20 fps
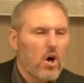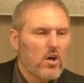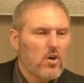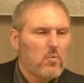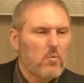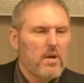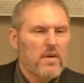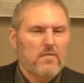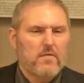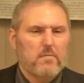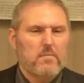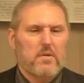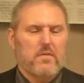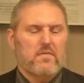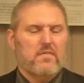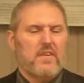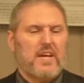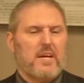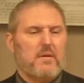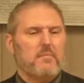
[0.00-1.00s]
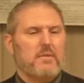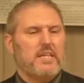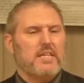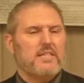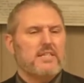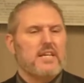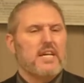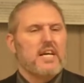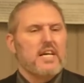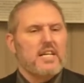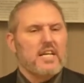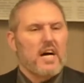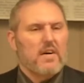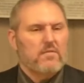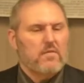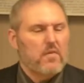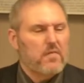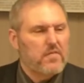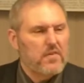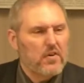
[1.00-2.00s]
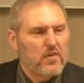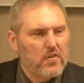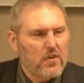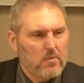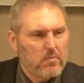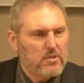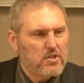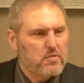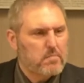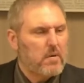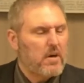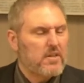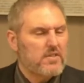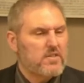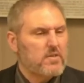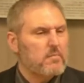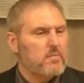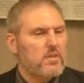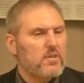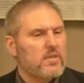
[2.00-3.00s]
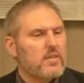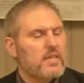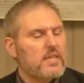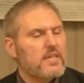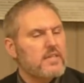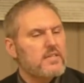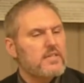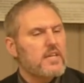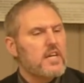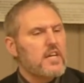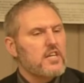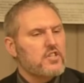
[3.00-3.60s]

away from their families, not fulfill their responsibilities,